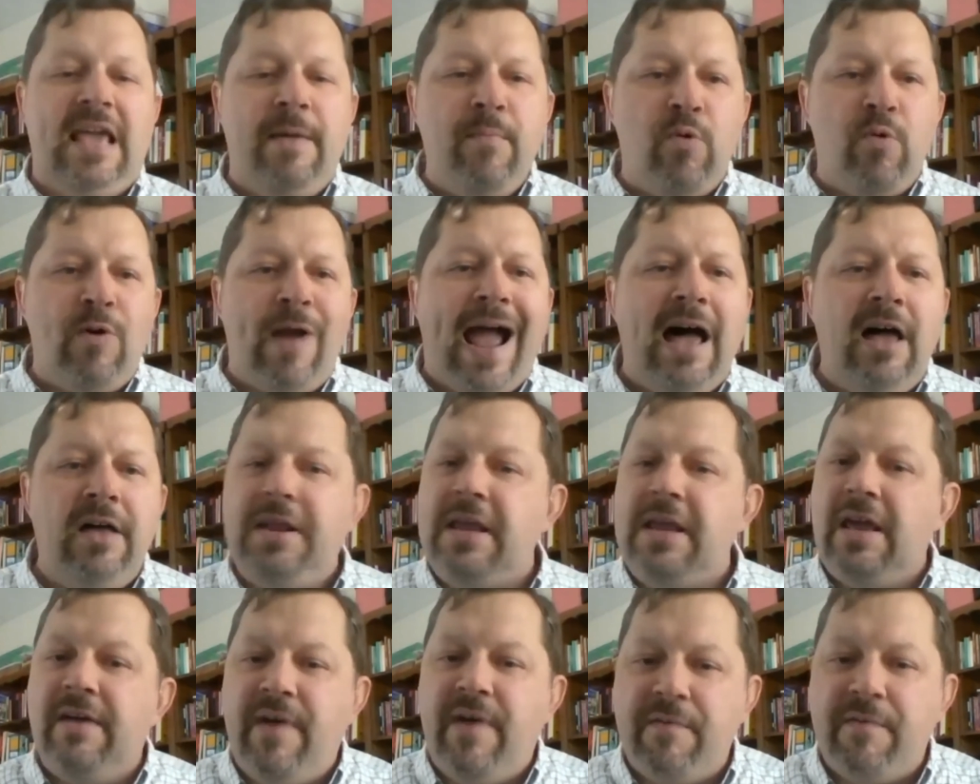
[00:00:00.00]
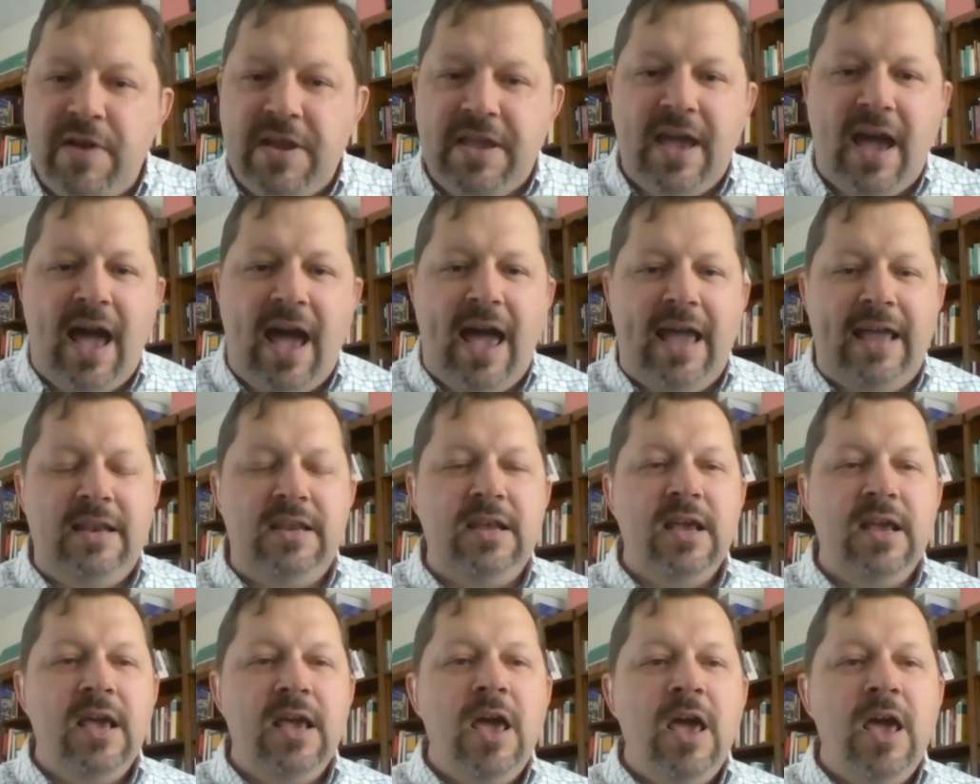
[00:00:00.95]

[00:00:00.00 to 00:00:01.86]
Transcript: immorality of every kind.